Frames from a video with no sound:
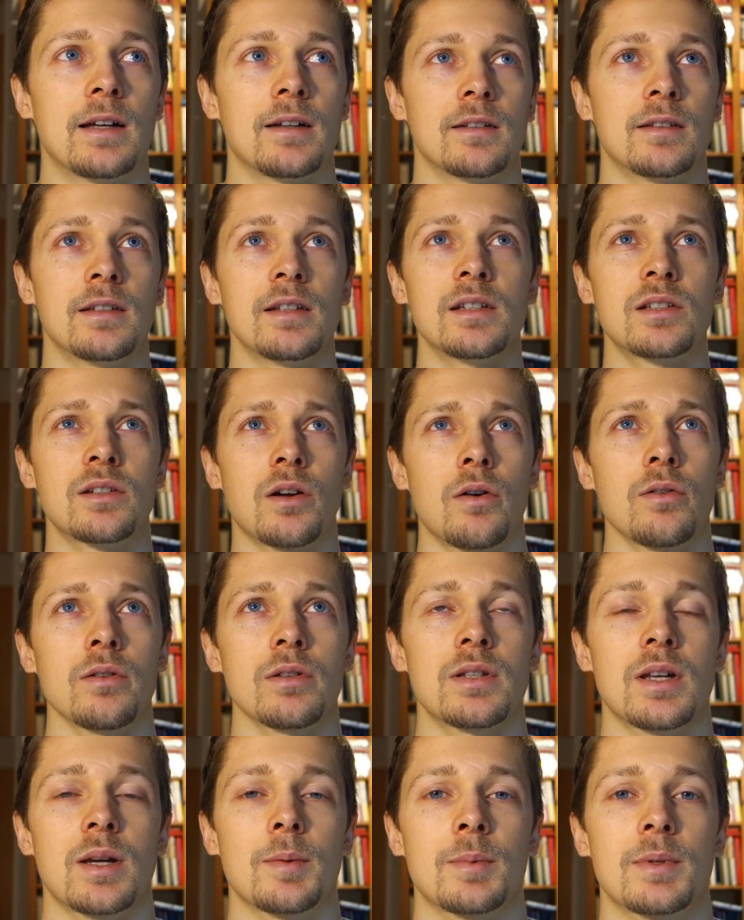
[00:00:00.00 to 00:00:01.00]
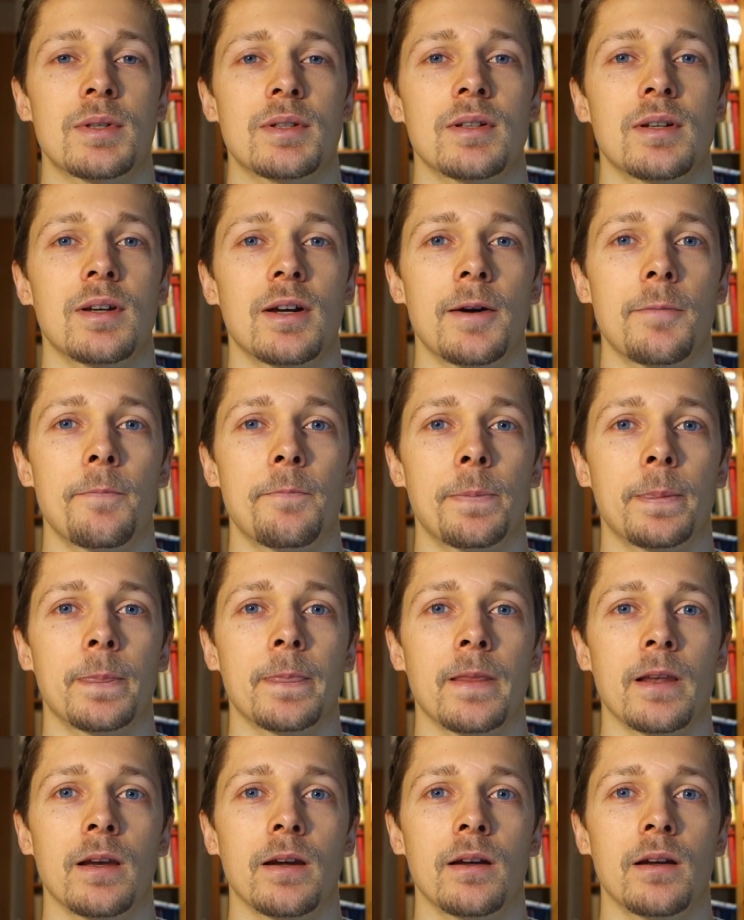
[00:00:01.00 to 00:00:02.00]
These concepts,
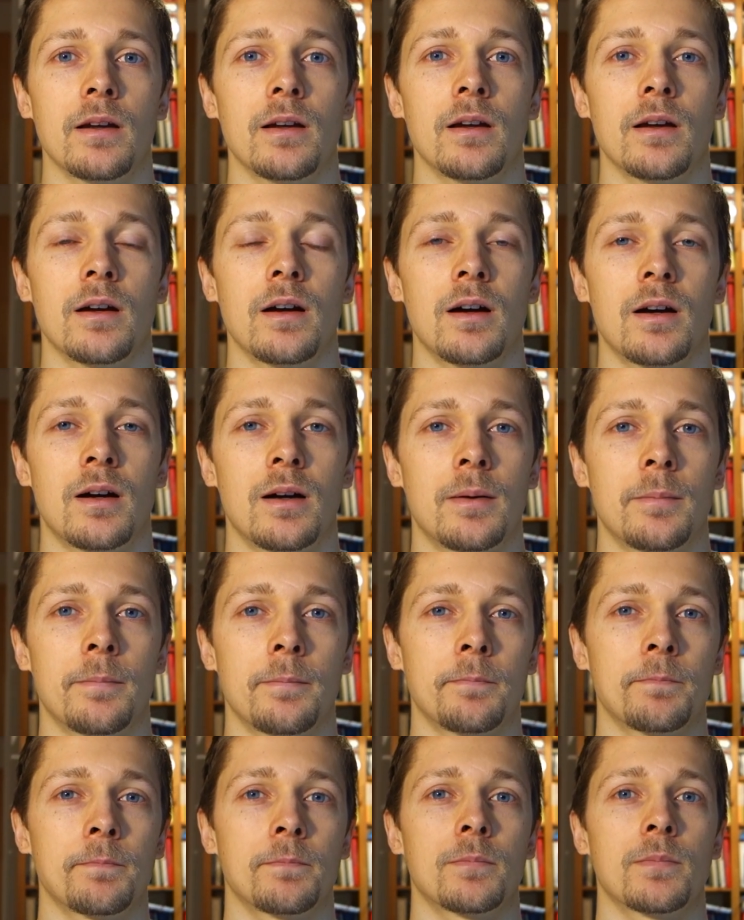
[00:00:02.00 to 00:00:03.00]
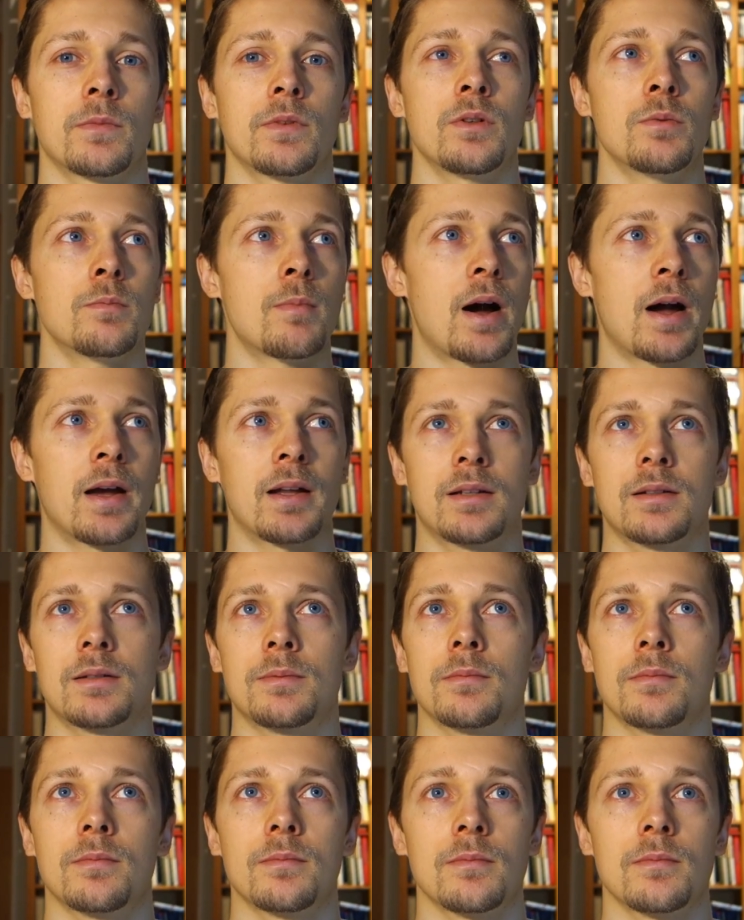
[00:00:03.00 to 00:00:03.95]
you might